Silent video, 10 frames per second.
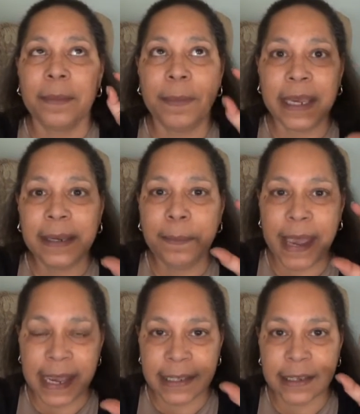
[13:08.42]
big
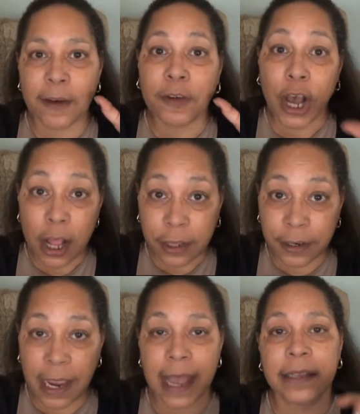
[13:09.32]
bands of
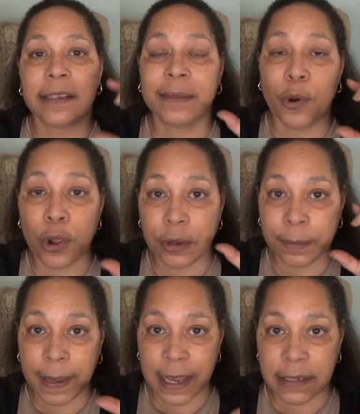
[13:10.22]
color and smaller
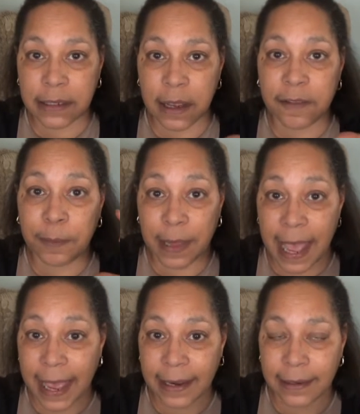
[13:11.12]
bands of
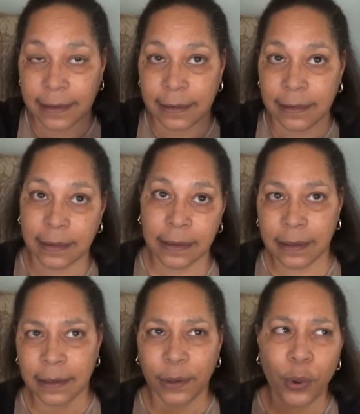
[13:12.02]
black.
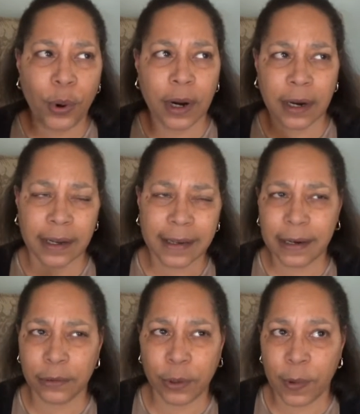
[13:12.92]
Or I
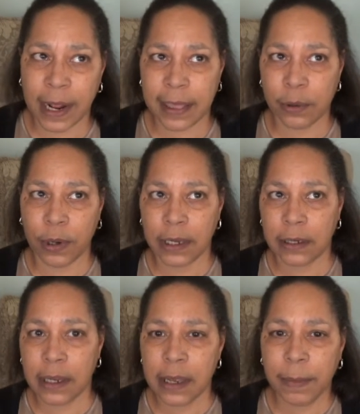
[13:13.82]
don't know what I thought.
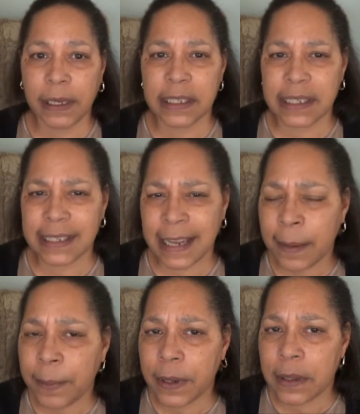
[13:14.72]
Because the
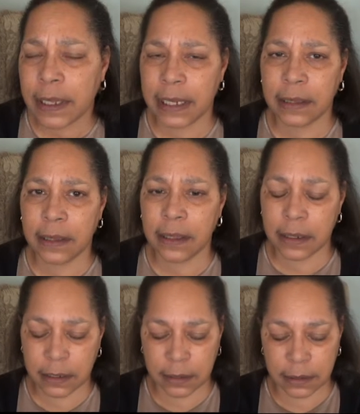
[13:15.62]
sample
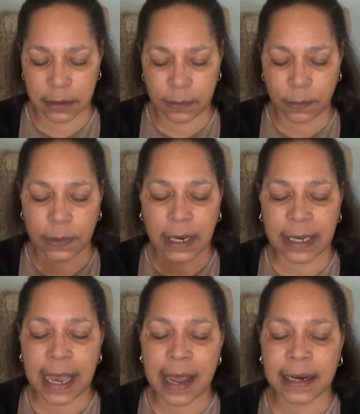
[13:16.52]
when I
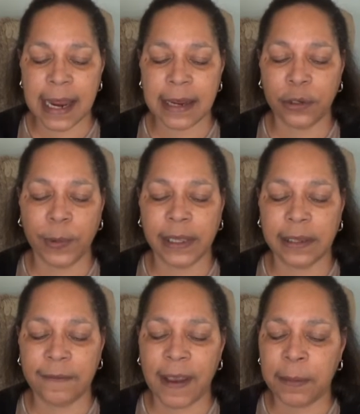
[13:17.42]
got it at New
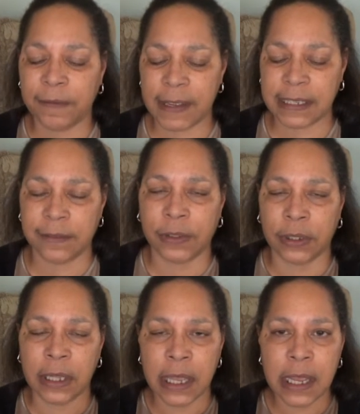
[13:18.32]
England Fiber
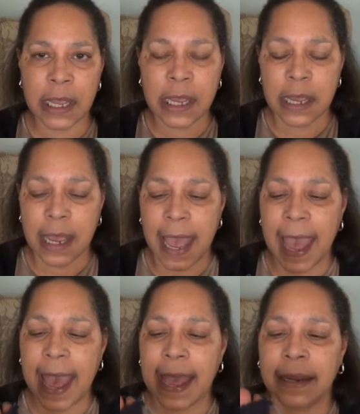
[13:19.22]
Festival
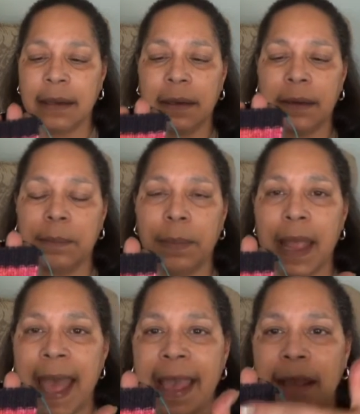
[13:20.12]
had
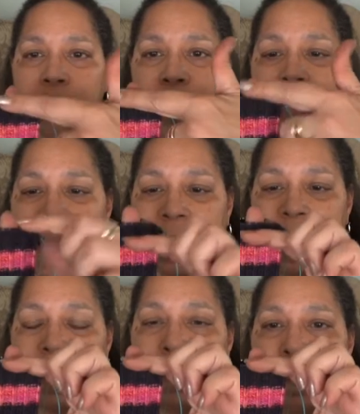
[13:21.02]
black,
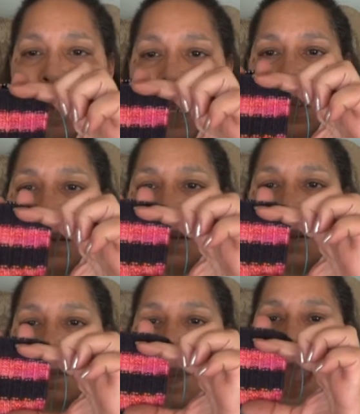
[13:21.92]
and a big
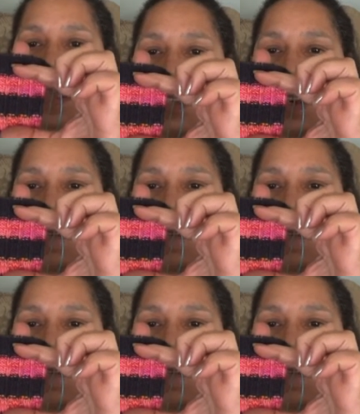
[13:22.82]
patch